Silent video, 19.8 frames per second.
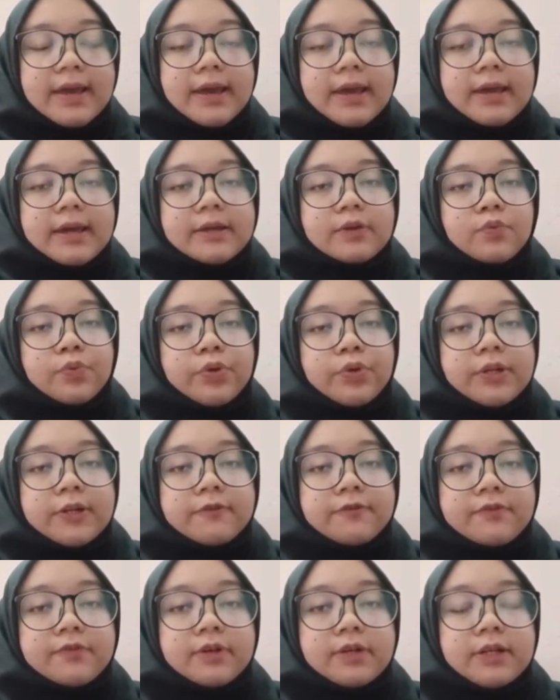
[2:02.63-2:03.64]
and we
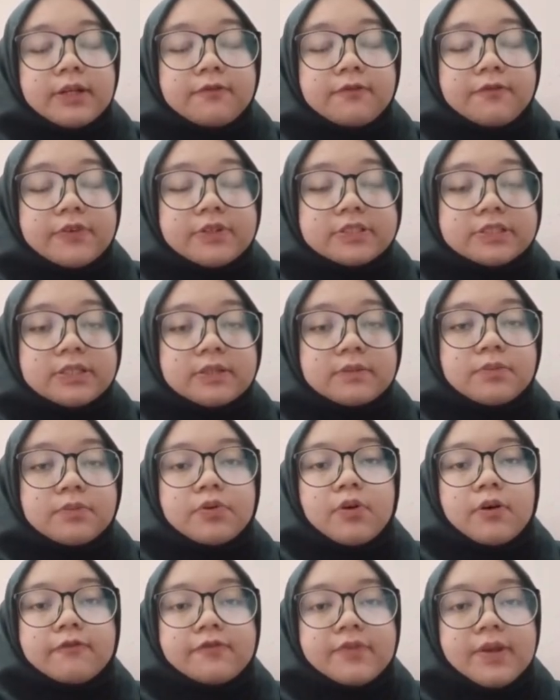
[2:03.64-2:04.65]
differentiate
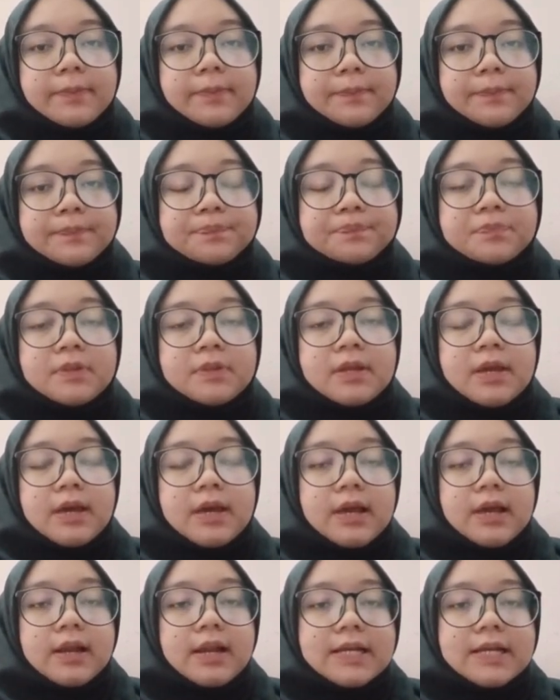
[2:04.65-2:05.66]
both of them.
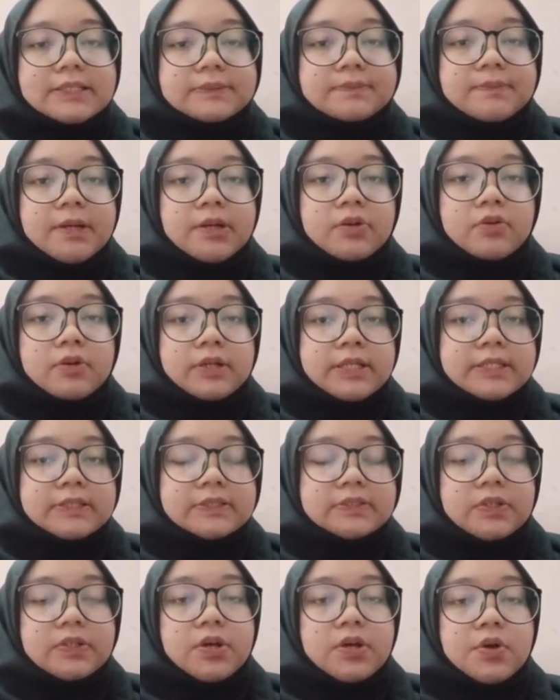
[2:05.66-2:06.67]
And last but not
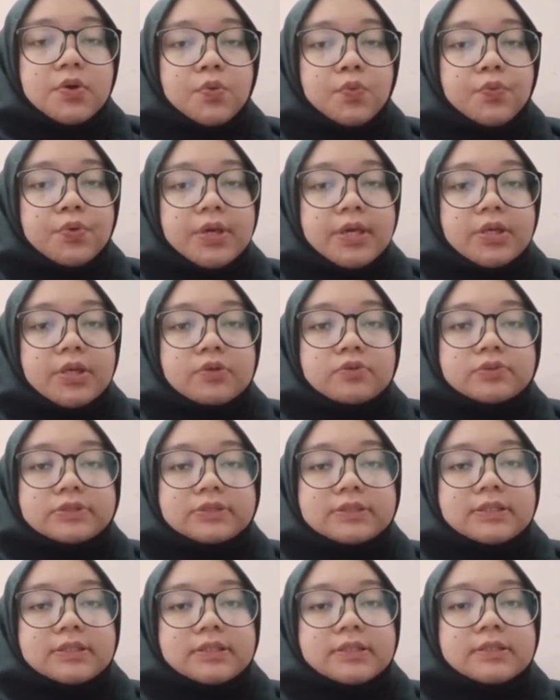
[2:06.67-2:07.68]
least, we
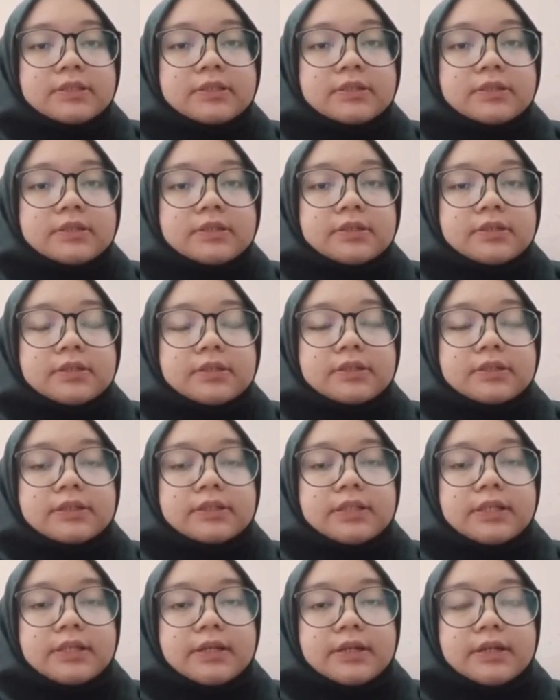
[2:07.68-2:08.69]
use the
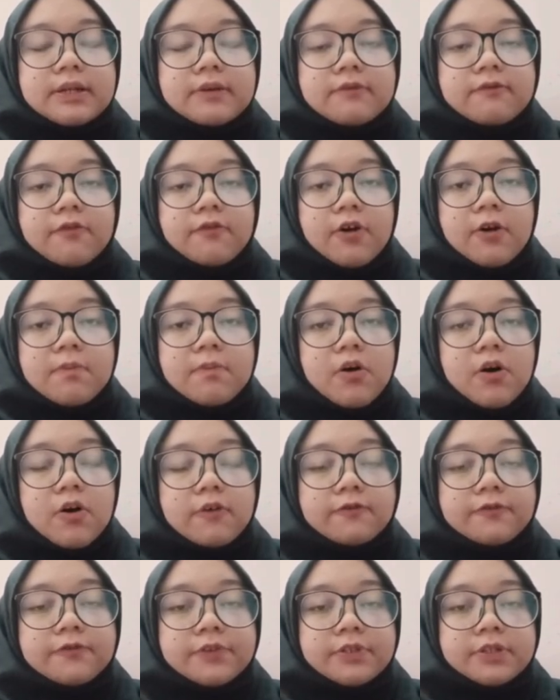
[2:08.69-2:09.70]
third form
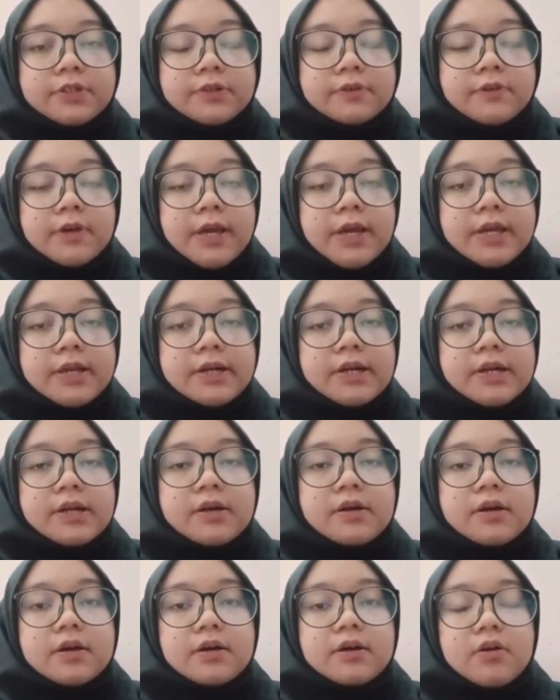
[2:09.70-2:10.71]
of the
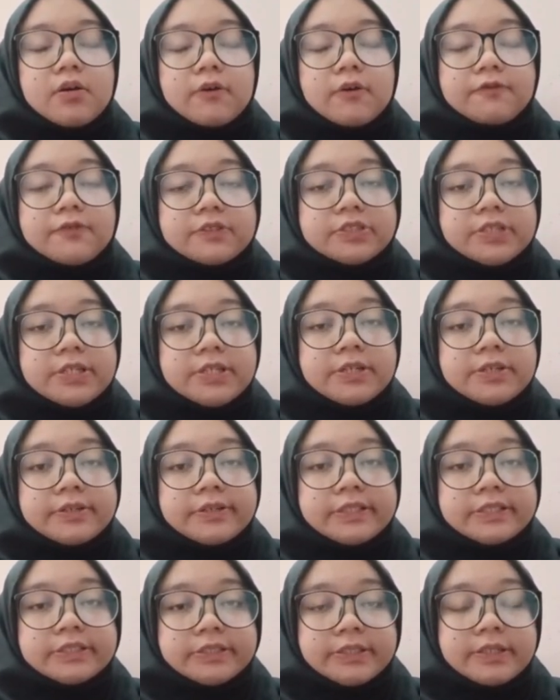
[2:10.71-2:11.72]
area of the shaded
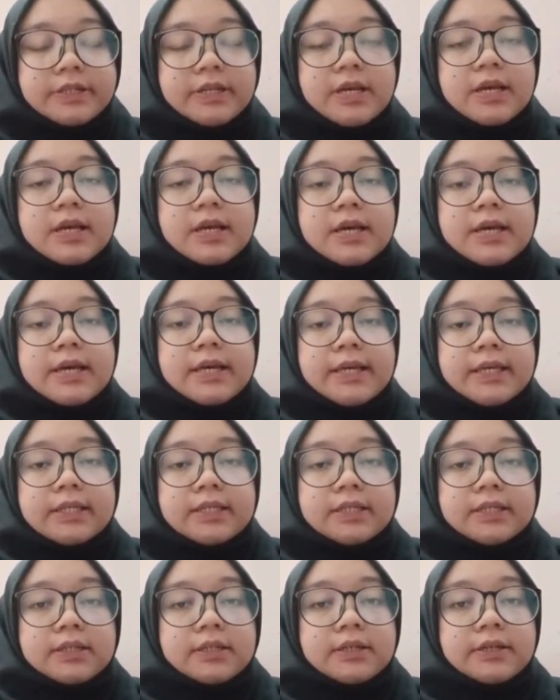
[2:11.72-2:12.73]
region
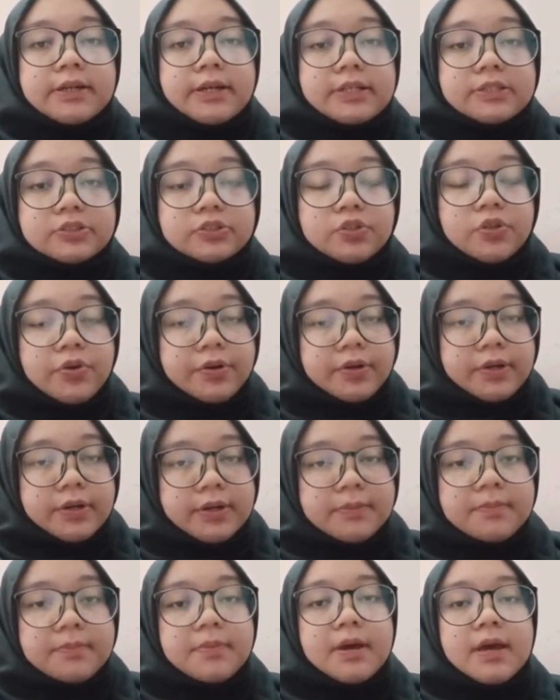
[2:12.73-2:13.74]
in the Green's
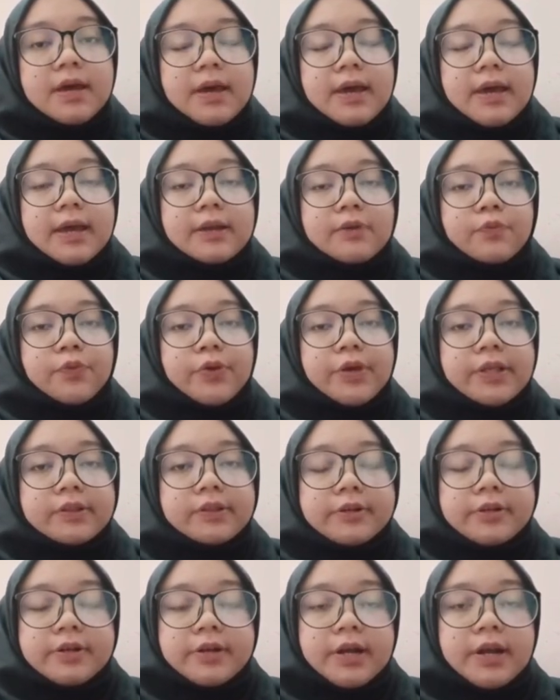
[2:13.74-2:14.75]
theorem, and we
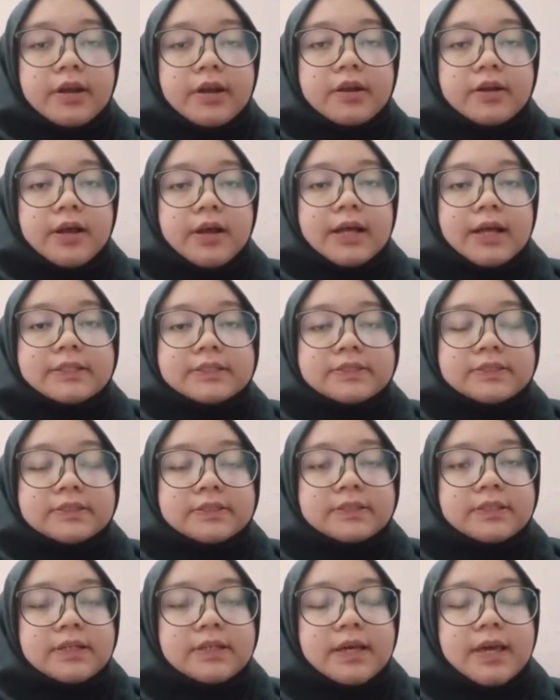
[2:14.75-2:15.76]
integrate the
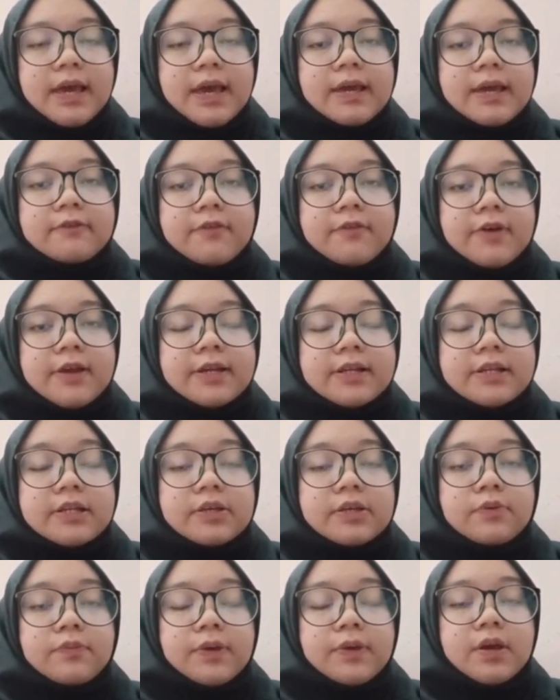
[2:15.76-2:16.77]
answer, and
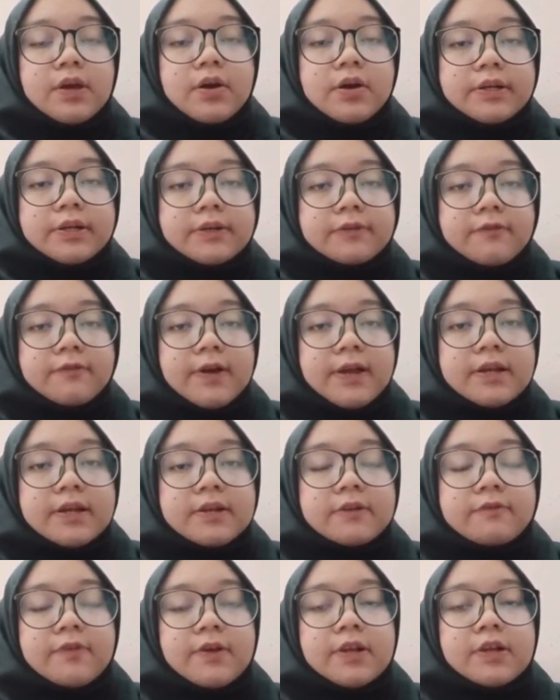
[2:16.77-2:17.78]
finally we got the
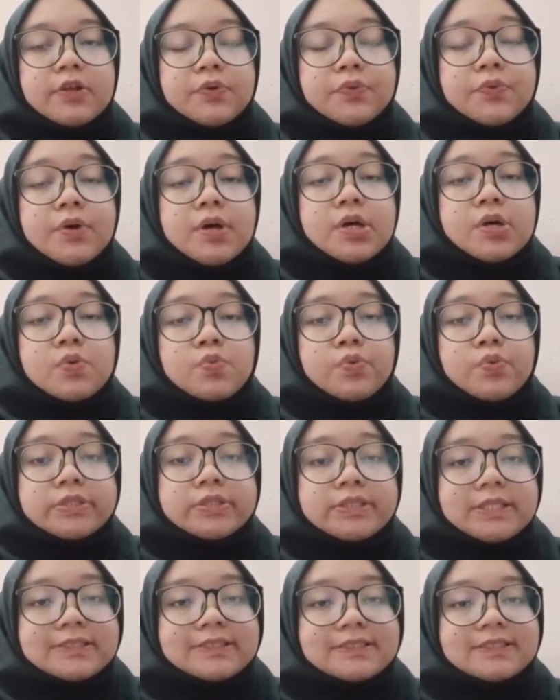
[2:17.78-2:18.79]
final value,
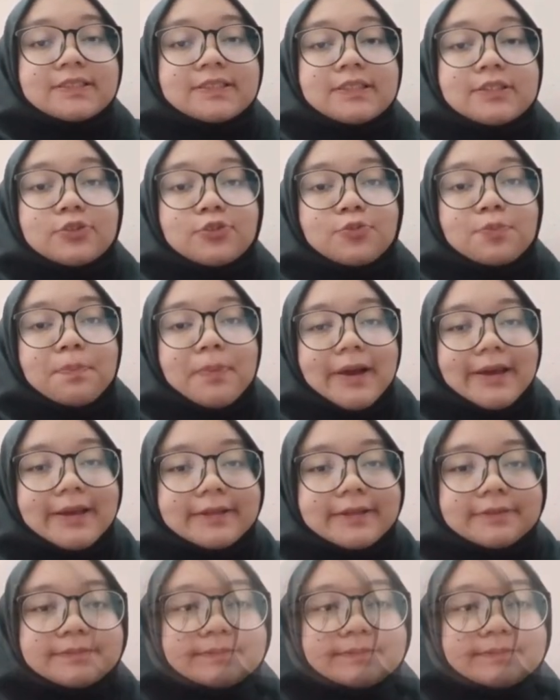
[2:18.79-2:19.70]
which is 32 pi.